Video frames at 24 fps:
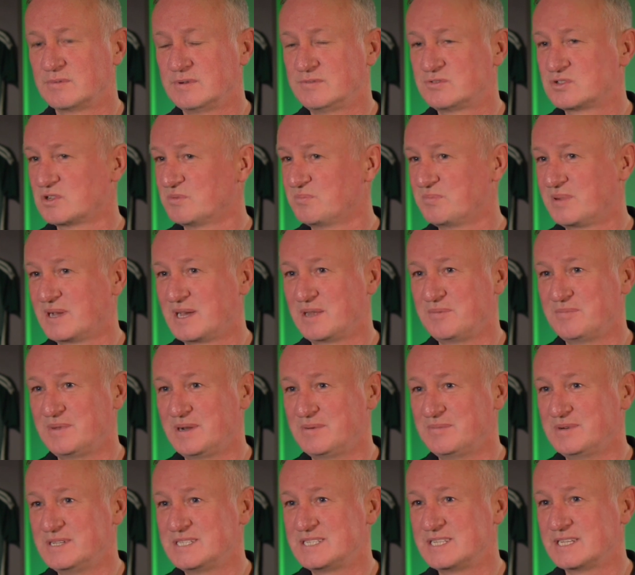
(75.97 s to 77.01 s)
We have some bad
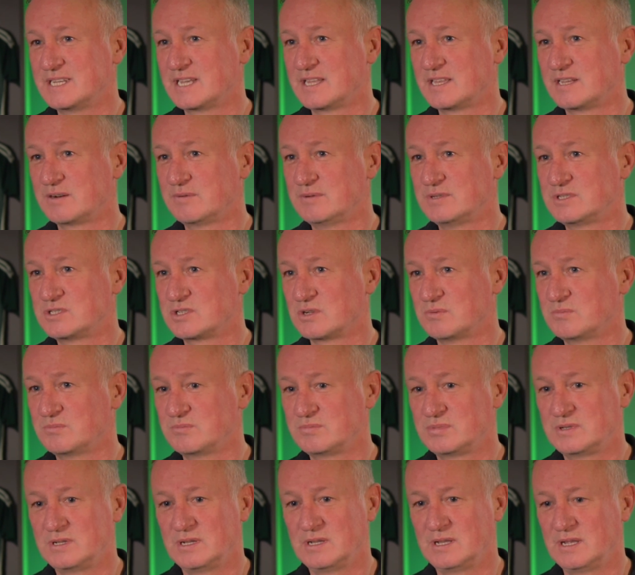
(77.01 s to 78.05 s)
memories together. We had
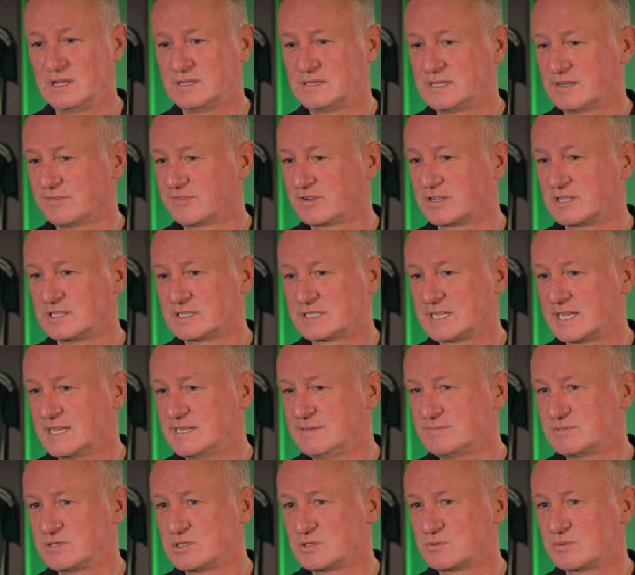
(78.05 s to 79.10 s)
some difficult
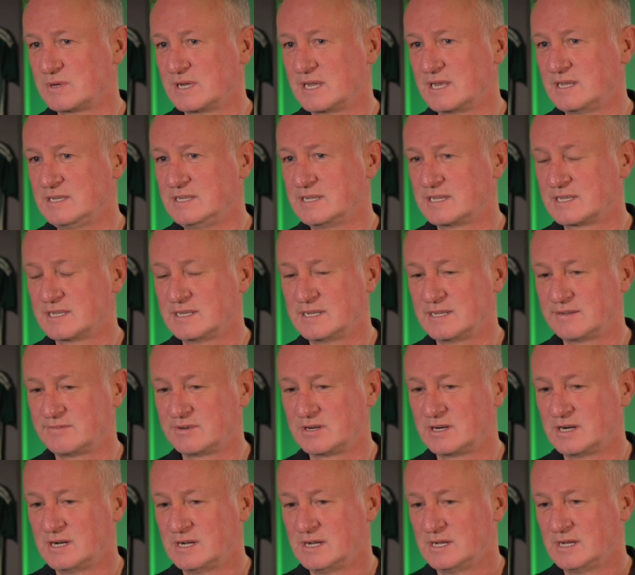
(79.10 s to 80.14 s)
times as well. You can
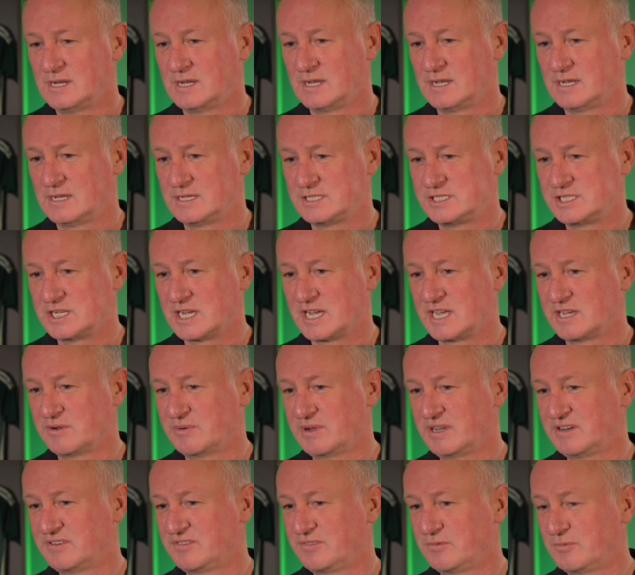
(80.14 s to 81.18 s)
never shy
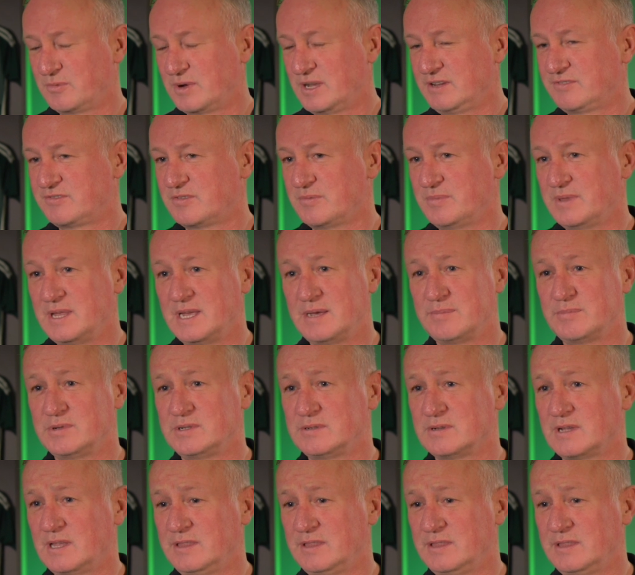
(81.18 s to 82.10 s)
away from them.